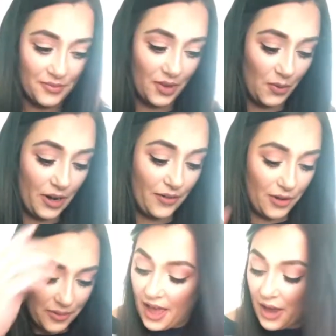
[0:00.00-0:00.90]

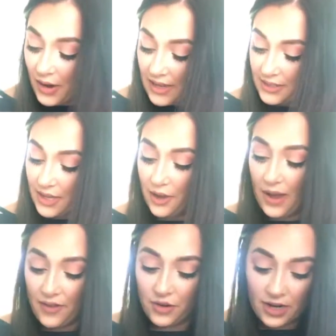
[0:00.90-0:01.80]
Whatever. Okay, so
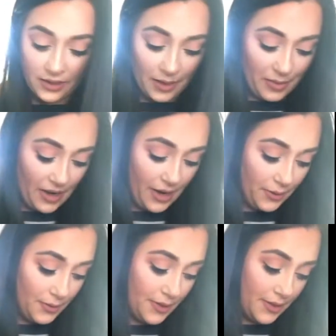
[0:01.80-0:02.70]
after I clean my
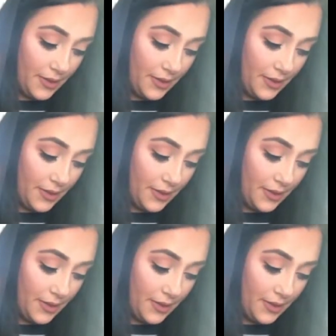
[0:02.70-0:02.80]
nails,